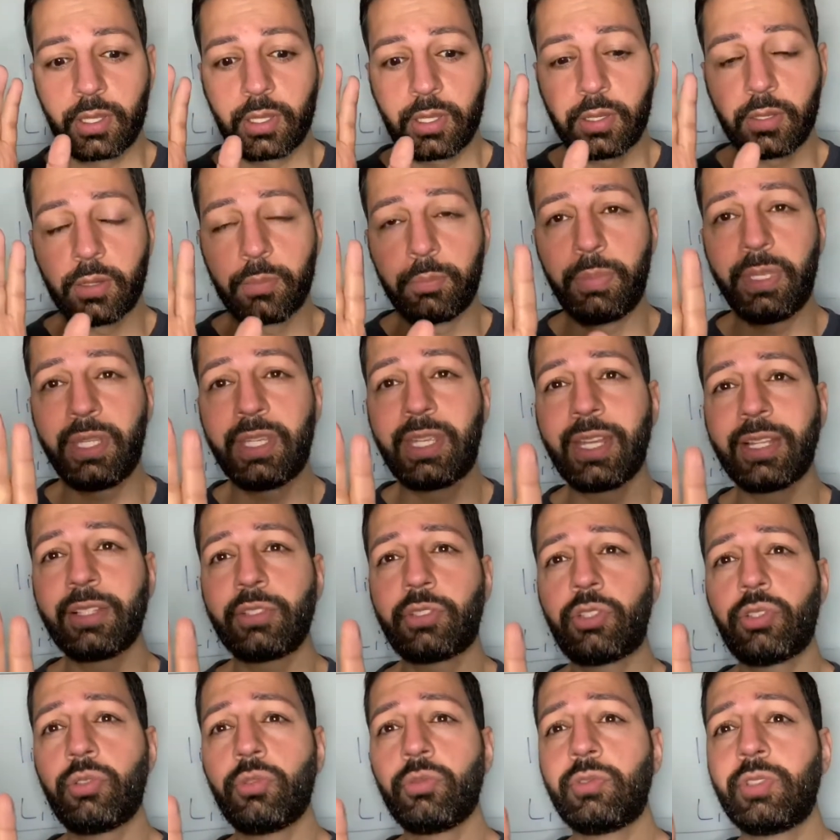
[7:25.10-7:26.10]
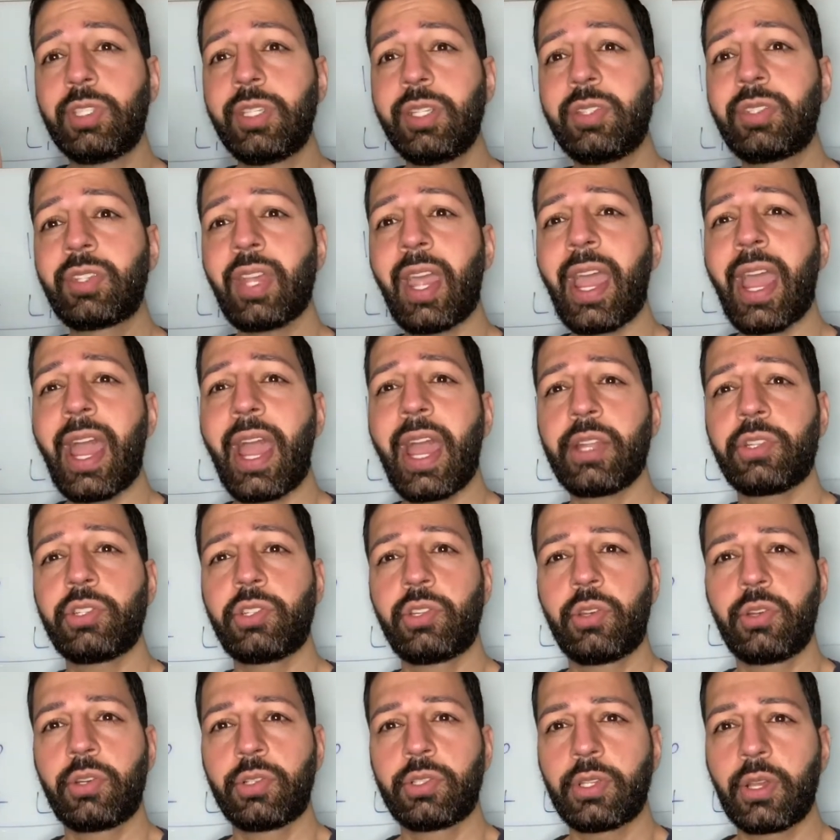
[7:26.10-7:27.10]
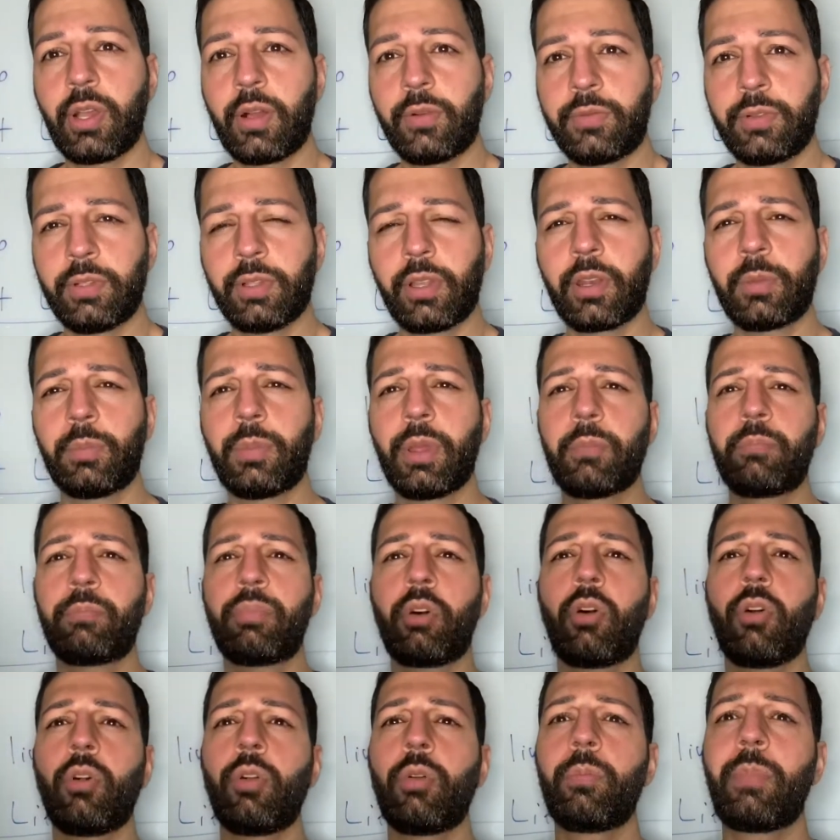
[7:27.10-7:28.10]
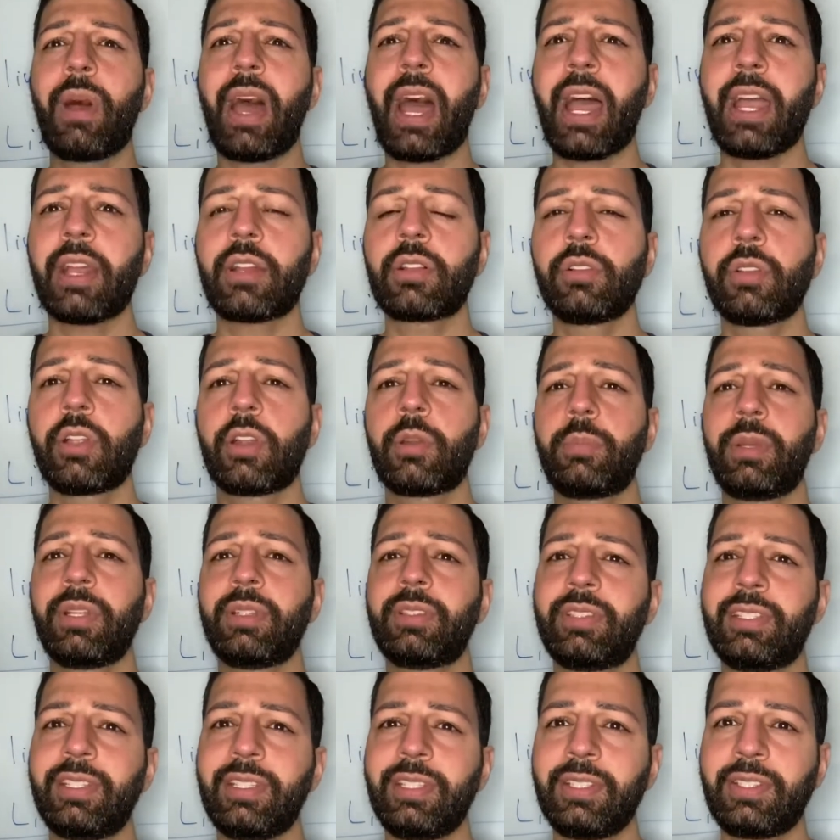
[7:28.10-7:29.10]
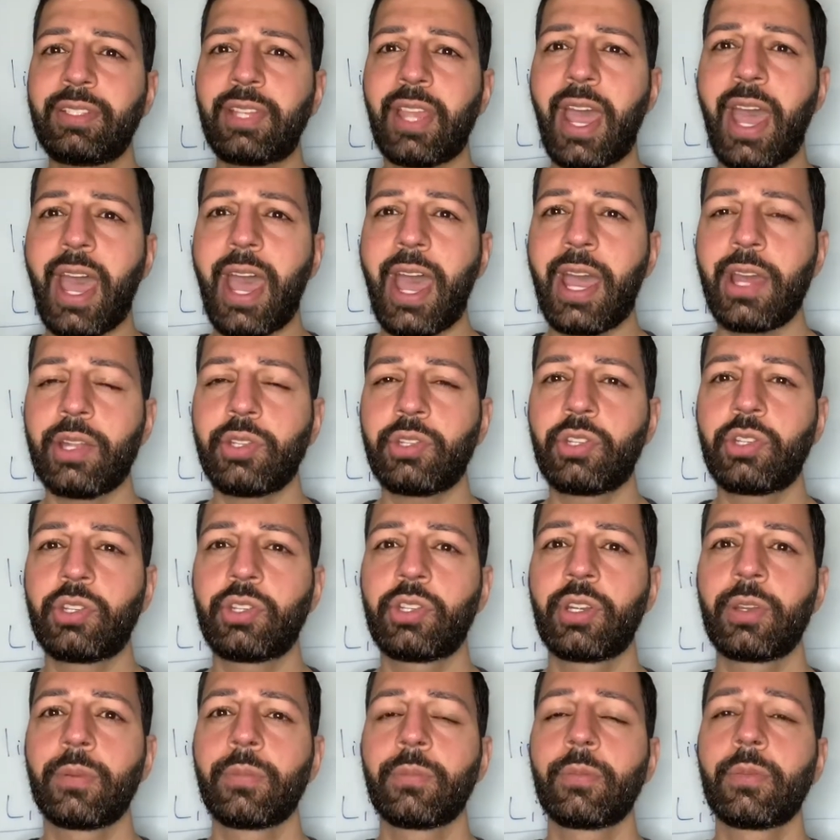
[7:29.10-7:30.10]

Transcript: begin to detach yourself a little bit, pull back a little bit, detach,